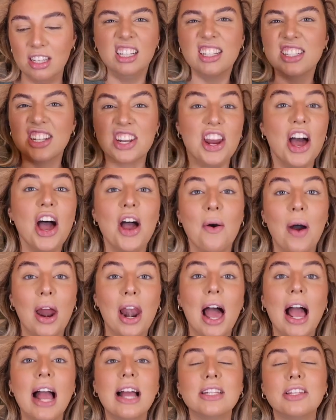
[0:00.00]
don't know, I
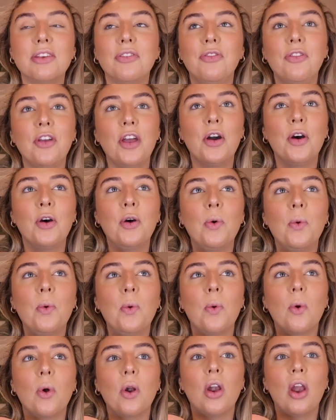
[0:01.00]
like to
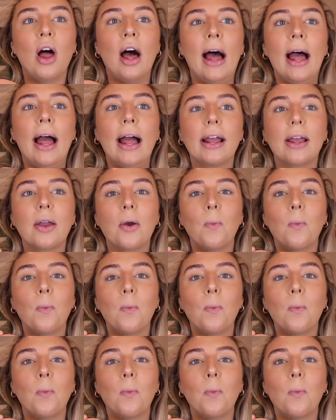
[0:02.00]
feel like